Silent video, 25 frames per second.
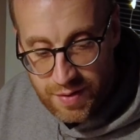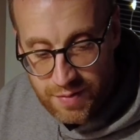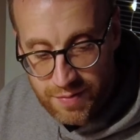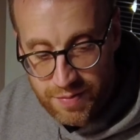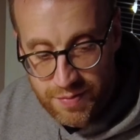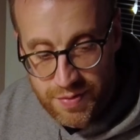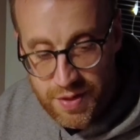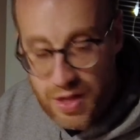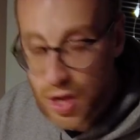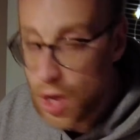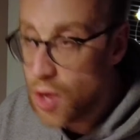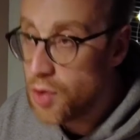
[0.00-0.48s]

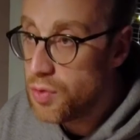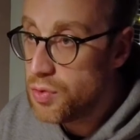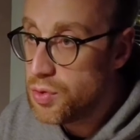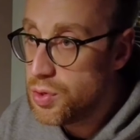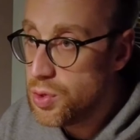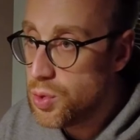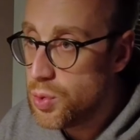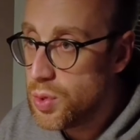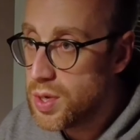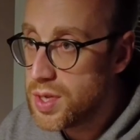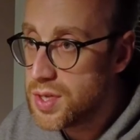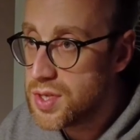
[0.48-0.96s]
of the
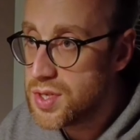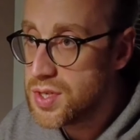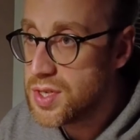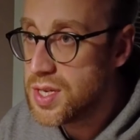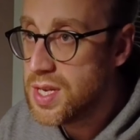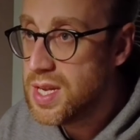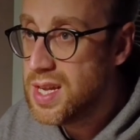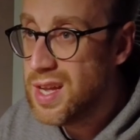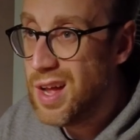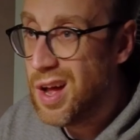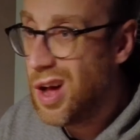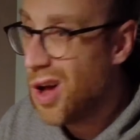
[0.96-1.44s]
Honduras,
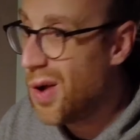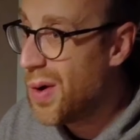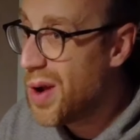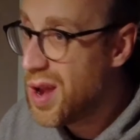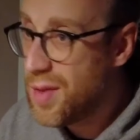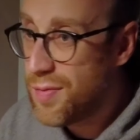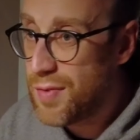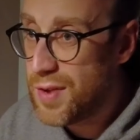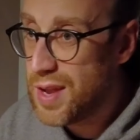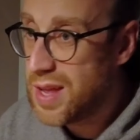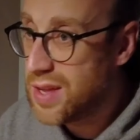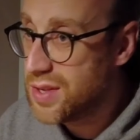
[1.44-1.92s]
or
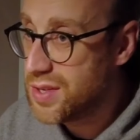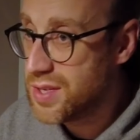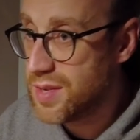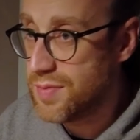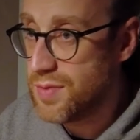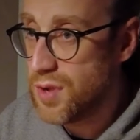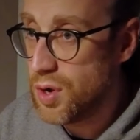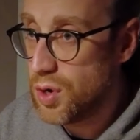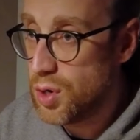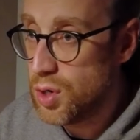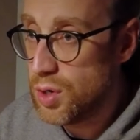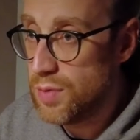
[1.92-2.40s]
anything else I've
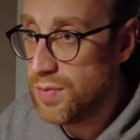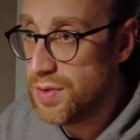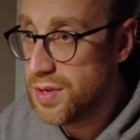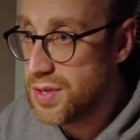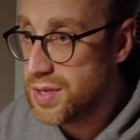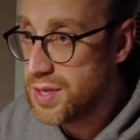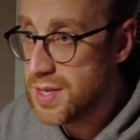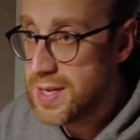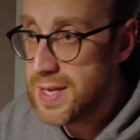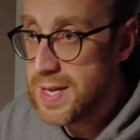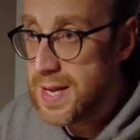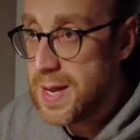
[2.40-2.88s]
not
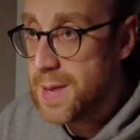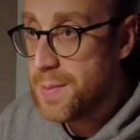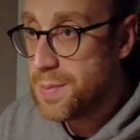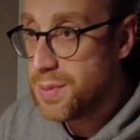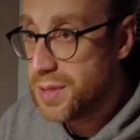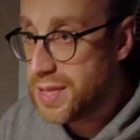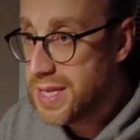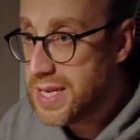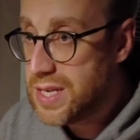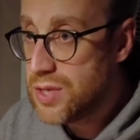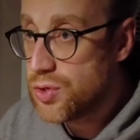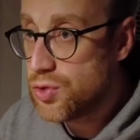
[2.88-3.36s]
covered,
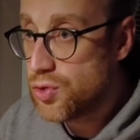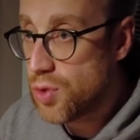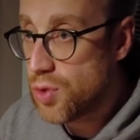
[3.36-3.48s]
please